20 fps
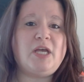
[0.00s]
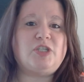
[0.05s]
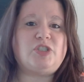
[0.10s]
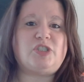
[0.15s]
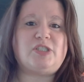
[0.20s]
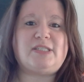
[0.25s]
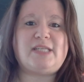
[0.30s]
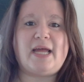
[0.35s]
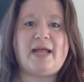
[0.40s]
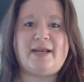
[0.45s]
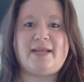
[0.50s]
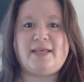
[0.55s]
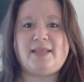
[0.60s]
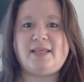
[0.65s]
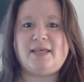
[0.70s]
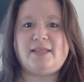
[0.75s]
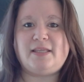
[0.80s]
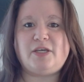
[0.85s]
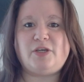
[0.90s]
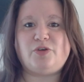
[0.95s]
Just
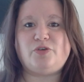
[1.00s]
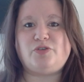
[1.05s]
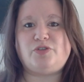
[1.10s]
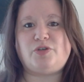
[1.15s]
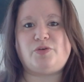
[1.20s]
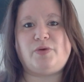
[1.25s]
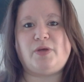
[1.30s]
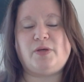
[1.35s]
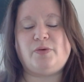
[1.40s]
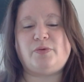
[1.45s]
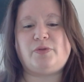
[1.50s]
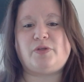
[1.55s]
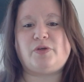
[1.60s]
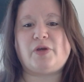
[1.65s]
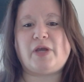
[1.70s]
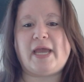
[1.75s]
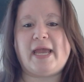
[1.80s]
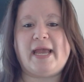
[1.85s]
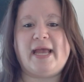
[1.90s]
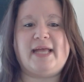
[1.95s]
anything that you're doing with your
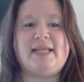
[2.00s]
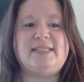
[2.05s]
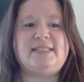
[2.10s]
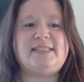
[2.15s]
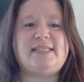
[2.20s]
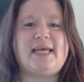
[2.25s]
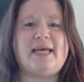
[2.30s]
hands.